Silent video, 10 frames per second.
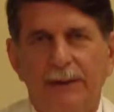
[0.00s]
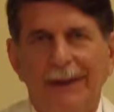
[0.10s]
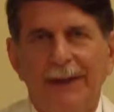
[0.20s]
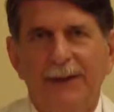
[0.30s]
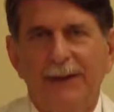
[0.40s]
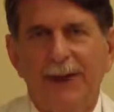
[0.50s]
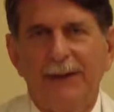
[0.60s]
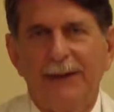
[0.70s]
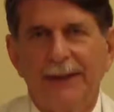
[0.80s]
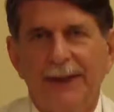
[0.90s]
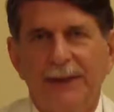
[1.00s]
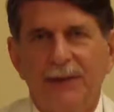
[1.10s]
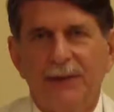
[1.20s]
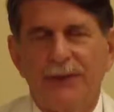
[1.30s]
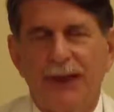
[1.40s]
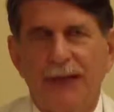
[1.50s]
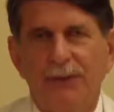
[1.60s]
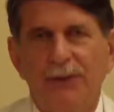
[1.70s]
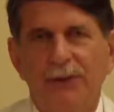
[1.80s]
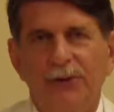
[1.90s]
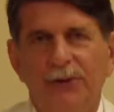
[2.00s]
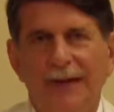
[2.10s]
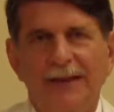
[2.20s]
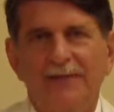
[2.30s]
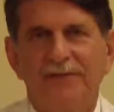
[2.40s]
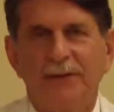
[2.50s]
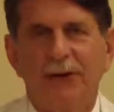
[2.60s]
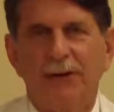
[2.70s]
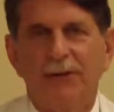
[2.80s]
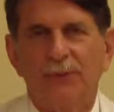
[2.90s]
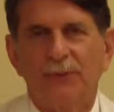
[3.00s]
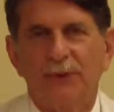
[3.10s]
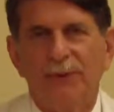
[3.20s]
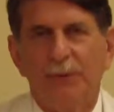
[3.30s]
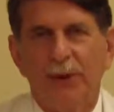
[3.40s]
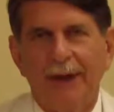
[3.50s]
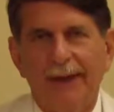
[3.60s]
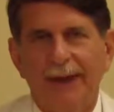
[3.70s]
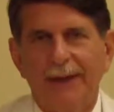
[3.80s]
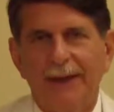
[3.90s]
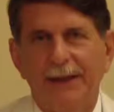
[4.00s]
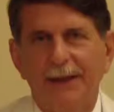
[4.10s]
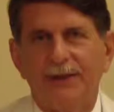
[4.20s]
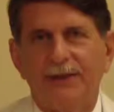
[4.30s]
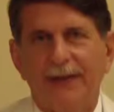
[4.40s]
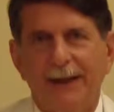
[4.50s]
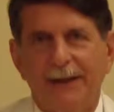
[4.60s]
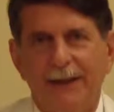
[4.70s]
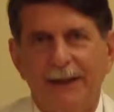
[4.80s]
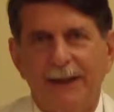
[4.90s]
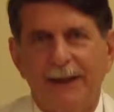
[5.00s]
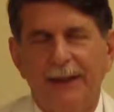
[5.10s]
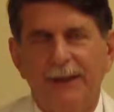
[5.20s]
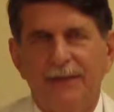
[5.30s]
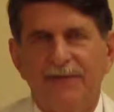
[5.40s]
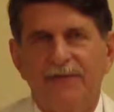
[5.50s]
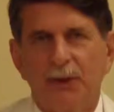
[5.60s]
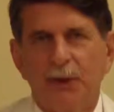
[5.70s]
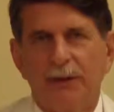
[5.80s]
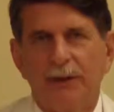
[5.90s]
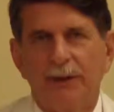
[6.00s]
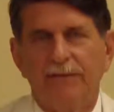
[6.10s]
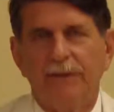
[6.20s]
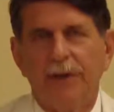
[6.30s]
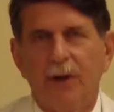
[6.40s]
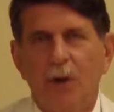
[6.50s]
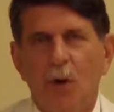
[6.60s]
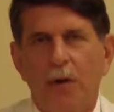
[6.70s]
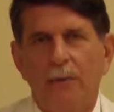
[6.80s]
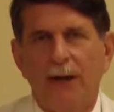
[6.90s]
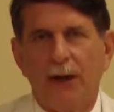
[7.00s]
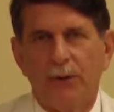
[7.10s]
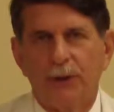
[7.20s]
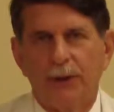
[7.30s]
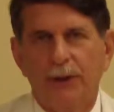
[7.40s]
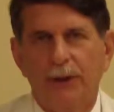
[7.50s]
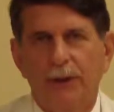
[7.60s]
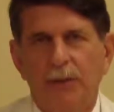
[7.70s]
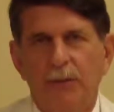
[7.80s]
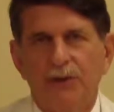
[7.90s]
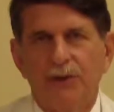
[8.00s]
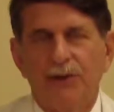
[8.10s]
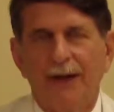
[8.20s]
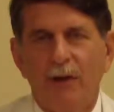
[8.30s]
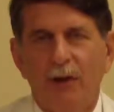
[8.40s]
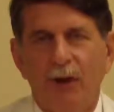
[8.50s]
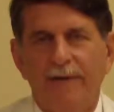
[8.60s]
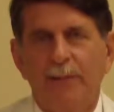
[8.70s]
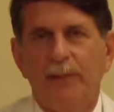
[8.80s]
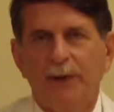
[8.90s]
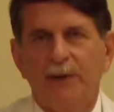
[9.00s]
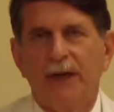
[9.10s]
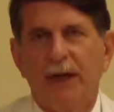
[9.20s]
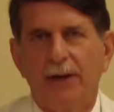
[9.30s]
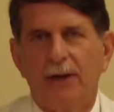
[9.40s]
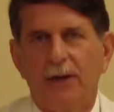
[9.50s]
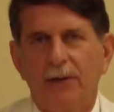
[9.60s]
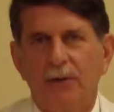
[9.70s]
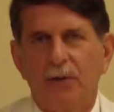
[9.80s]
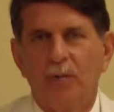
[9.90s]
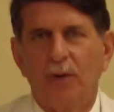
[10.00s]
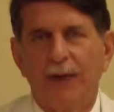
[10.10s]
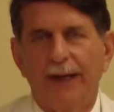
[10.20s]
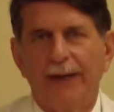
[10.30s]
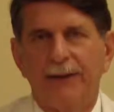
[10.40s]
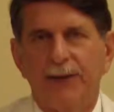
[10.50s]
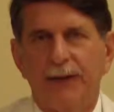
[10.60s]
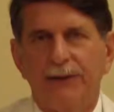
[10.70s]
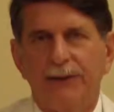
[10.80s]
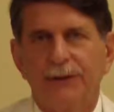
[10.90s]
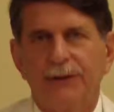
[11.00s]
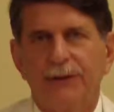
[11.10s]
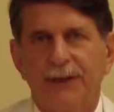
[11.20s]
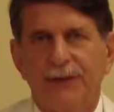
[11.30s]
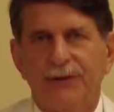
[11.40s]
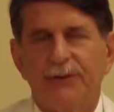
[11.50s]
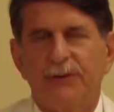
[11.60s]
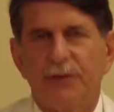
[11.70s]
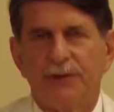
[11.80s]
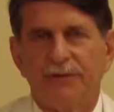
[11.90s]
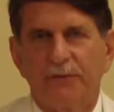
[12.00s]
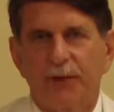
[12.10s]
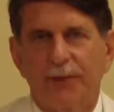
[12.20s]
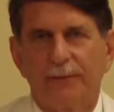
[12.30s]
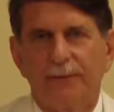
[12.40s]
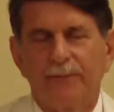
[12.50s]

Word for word: Late in the 1980s, I learned directly from Dr. William Barnett his technique and his version of the Kock pouch, which is now called the BCIR, or Barnett Continent Intestinal Reservoir.